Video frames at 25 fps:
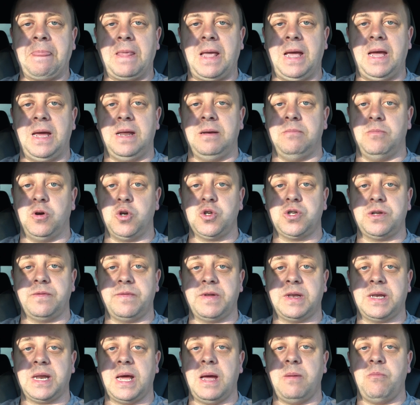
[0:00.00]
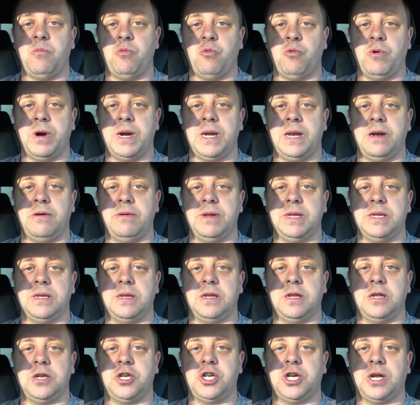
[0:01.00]
And most of the time where there is
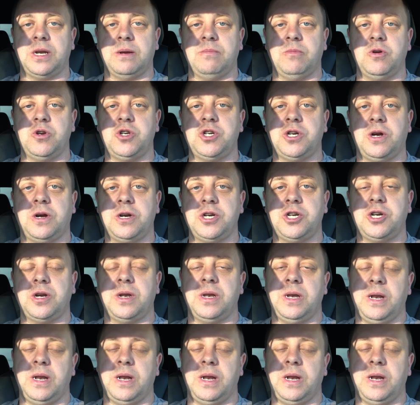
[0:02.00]
a CHAdeMO charger,